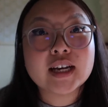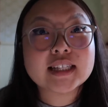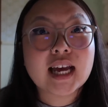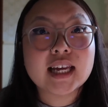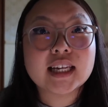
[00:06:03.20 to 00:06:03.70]

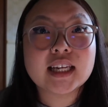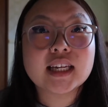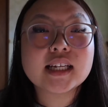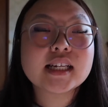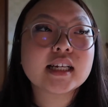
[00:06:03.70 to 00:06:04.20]

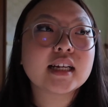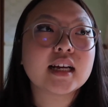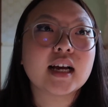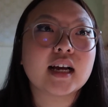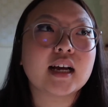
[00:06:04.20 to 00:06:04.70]
excited
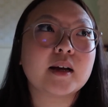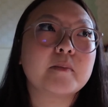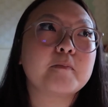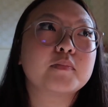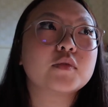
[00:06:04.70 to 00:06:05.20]

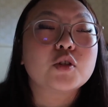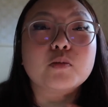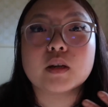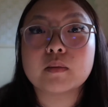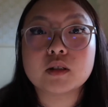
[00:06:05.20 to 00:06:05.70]
to
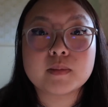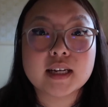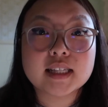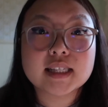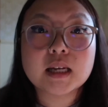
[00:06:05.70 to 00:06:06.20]
be able to
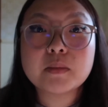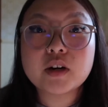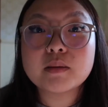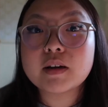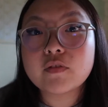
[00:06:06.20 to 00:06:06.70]
begin
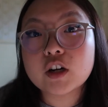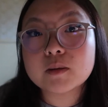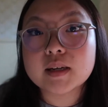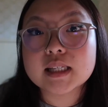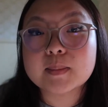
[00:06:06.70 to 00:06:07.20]
summer, my first
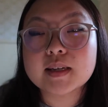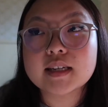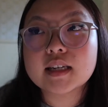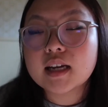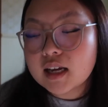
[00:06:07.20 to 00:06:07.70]

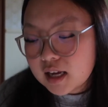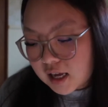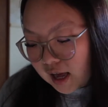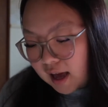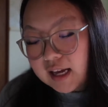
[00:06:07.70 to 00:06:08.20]
placement.
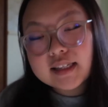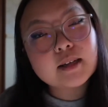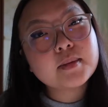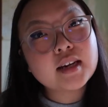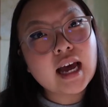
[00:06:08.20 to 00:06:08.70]

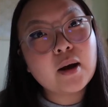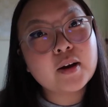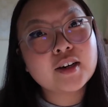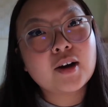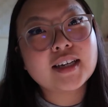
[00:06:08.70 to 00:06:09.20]
Asking me now
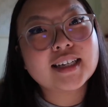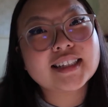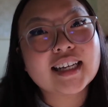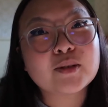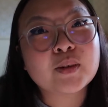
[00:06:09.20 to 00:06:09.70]
in
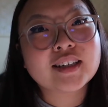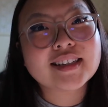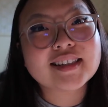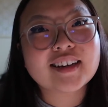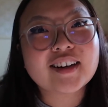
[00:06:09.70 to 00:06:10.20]
August, as we're going to
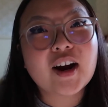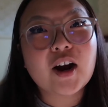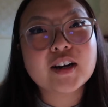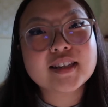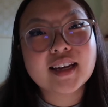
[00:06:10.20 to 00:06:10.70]
start
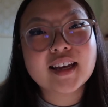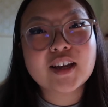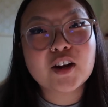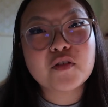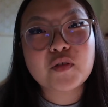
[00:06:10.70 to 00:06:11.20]
our second
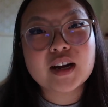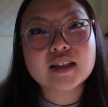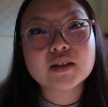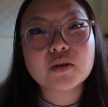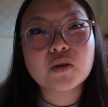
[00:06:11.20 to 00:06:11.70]
year of
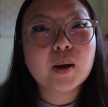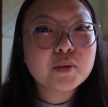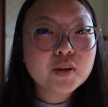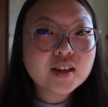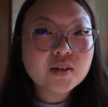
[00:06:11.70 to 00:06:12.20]
grad school, I'm
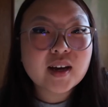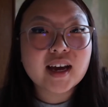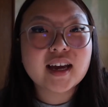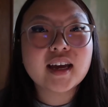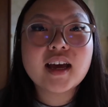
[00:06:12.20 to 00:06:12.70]
doing
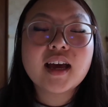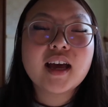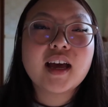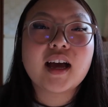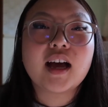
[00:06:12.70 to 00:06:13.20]
okay.
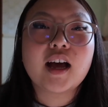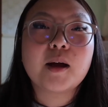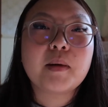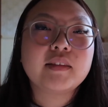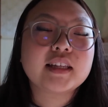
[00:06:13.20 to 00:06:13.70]

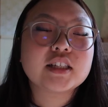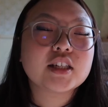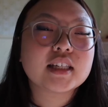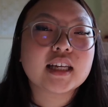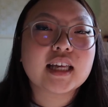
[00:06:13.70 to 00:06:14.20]
I think it's
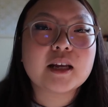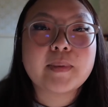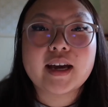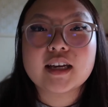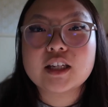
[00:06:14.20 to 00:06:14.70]
just getting
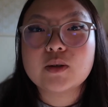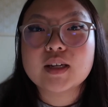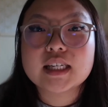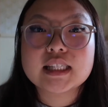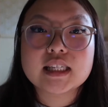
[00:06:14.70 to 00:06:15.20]
back into a
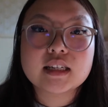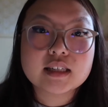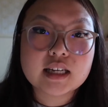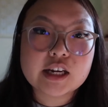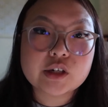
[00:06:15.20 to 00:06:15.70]
consistent
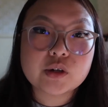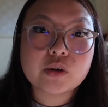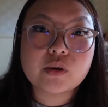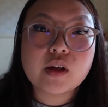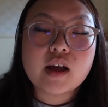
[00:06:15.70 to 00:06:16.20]

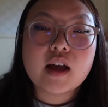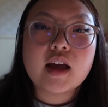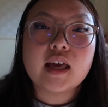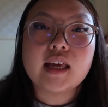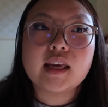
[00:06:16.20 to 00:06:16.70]
schedule,
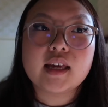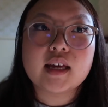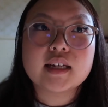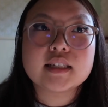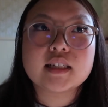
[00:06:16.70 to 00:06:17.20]

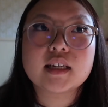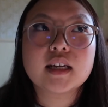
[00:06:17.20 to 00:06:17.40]
and